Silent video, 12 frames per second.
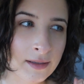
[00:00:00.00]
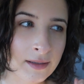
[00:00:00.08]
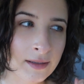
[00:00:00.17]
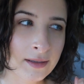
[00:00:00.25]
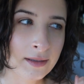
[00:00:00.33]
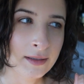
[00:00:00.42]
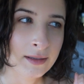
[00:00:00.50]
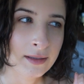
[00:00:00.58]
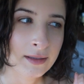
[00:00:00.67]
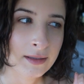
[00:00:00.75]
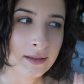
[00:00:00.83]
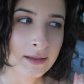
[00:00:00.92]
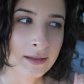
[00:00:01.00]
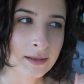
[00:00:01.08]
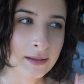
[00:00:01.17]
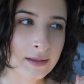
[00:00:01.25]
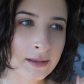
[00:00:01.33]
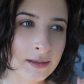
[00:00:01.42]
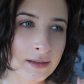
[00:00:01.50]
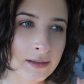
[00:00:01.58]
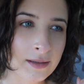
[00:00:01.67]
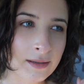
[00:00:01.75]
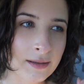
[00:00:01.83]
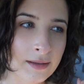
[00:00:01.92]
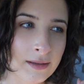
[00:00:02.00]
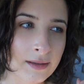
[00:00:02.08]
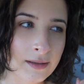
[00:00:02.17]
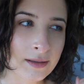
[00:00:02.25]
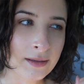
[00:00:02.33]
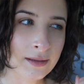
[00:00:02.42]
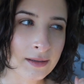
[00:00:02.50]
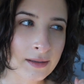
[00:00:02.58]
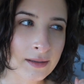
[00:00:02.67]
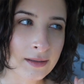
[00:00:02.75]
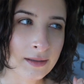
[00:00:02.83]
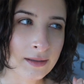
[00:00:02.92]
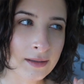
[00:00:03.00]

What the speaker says: (no one is talking)